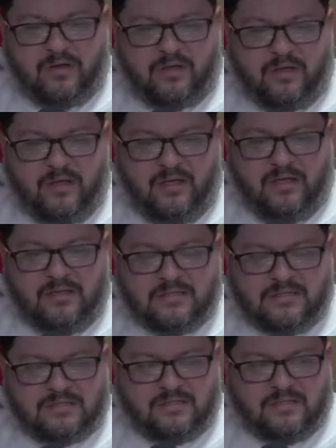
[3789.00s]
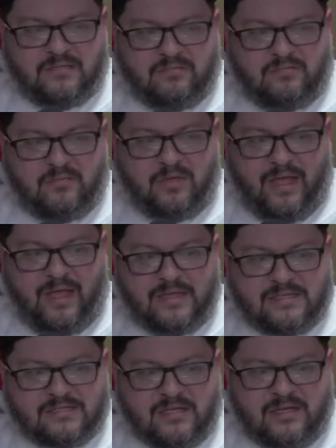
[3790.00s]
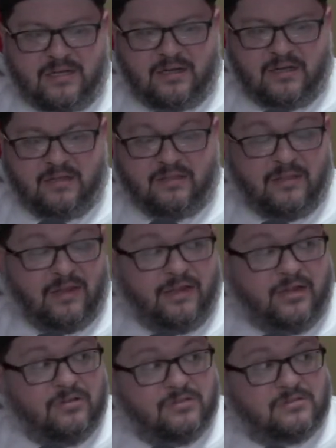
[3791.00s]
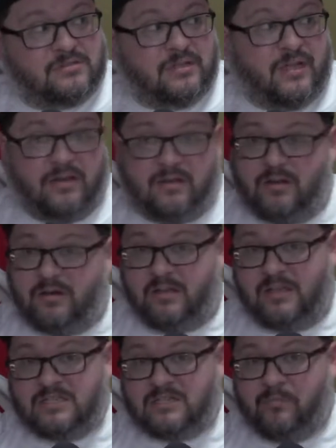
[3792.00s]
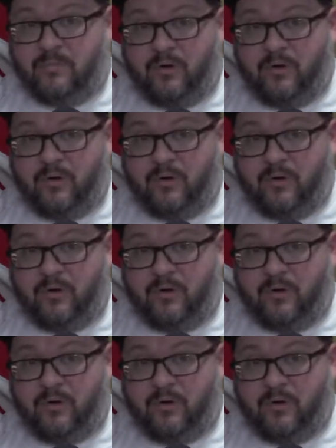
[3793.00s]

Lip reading: has Dylan Hughes, and he's in pro,